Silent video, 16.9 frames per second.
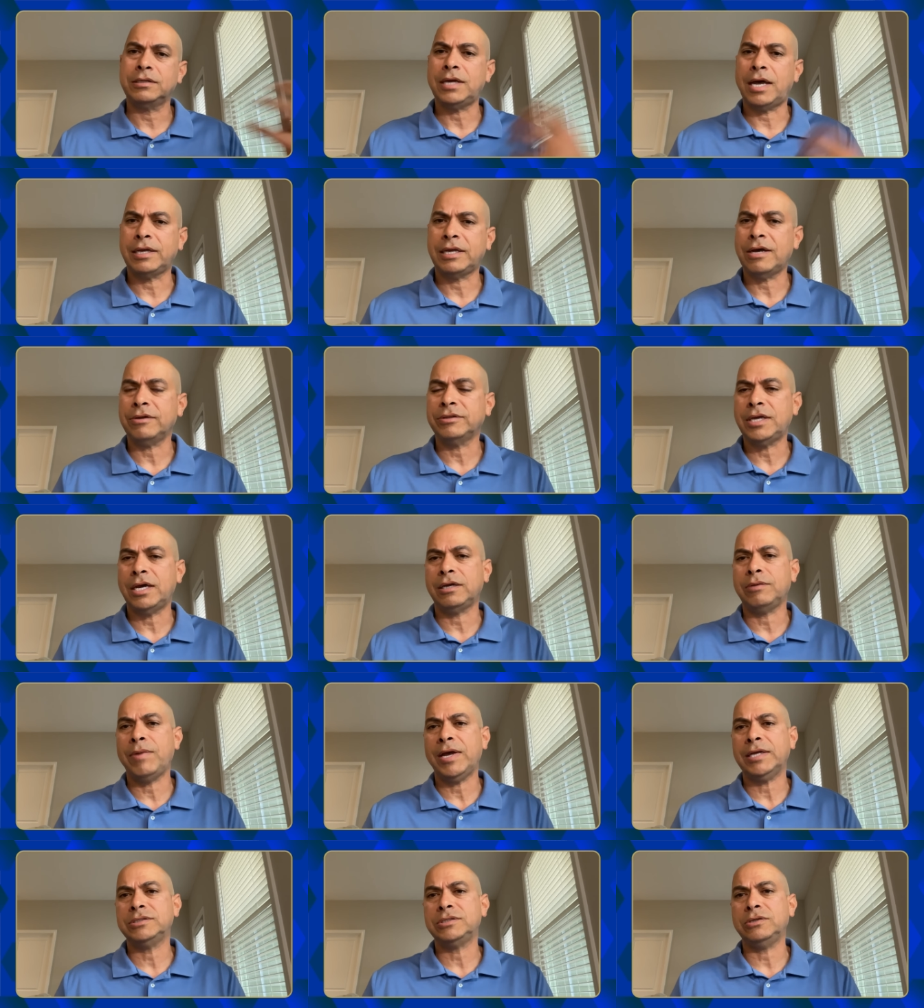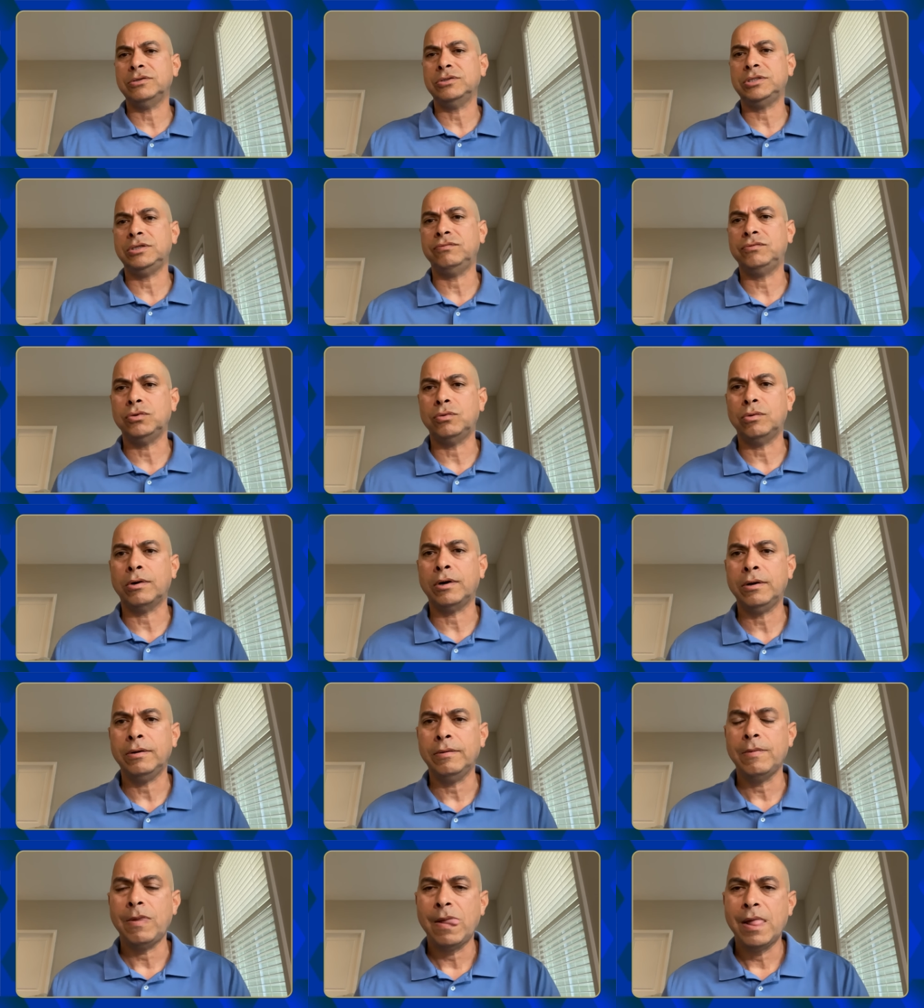I count that command senior chief tour
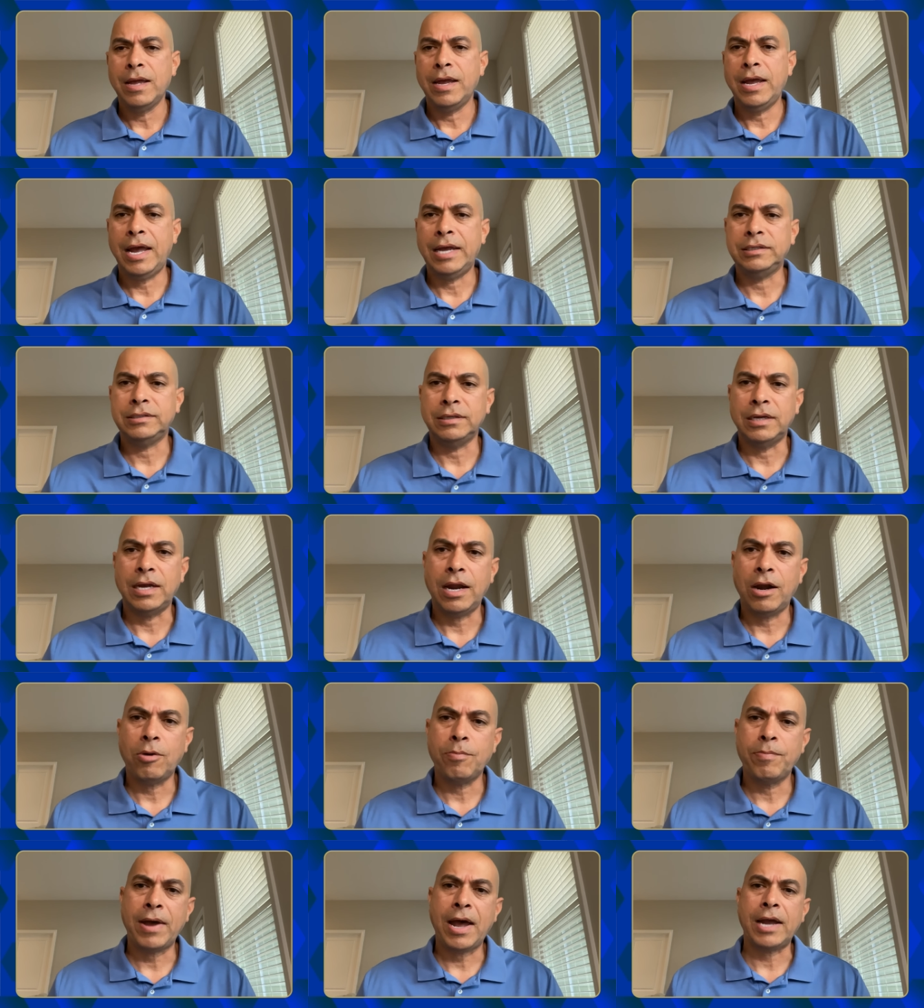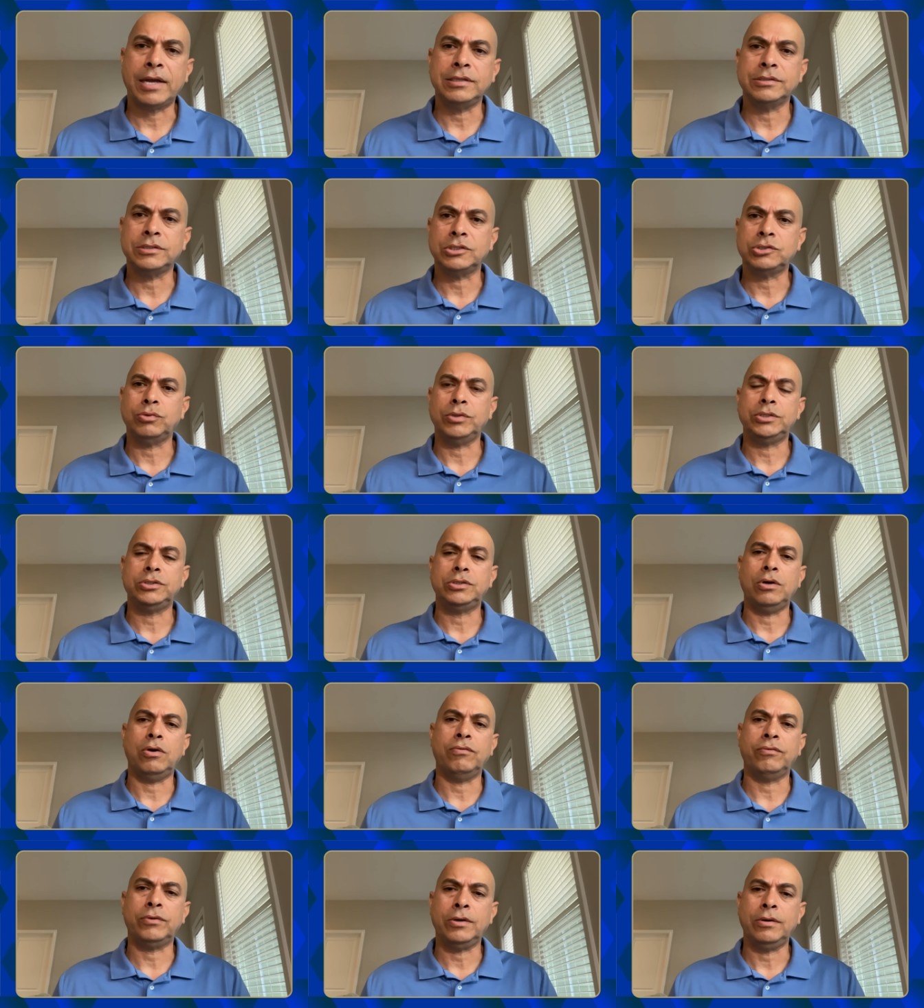at AirPac as I switched
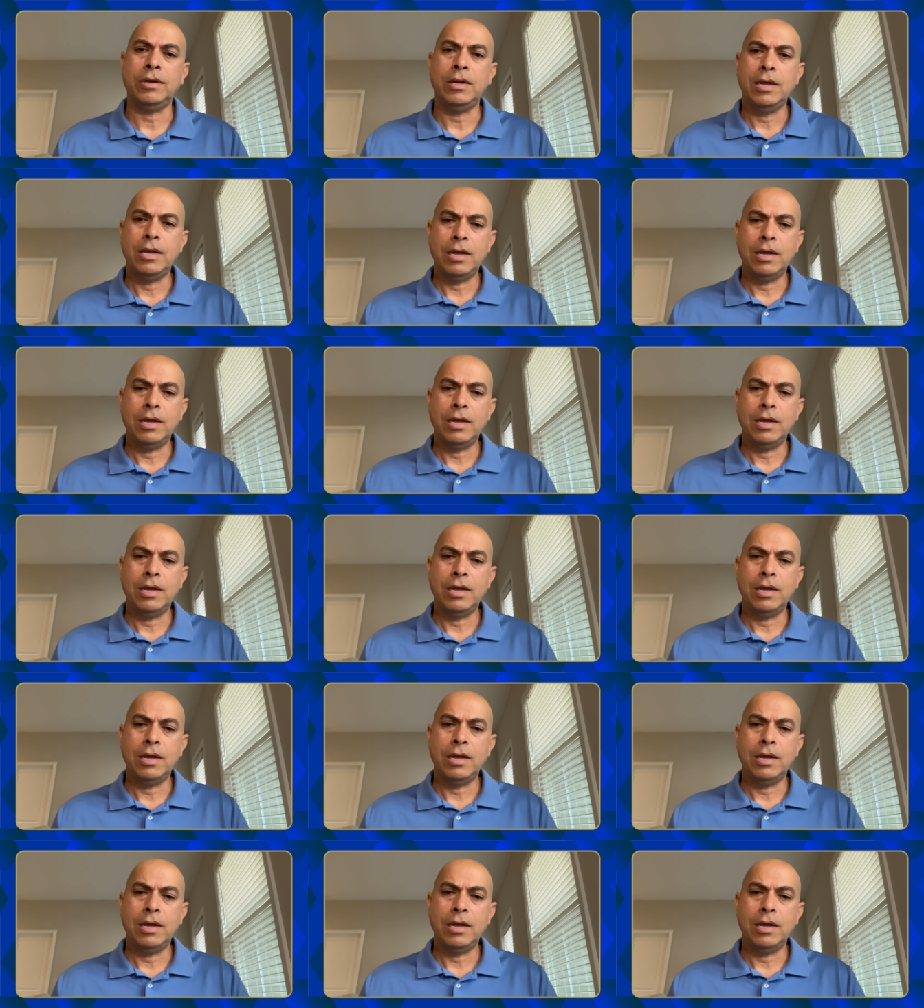over.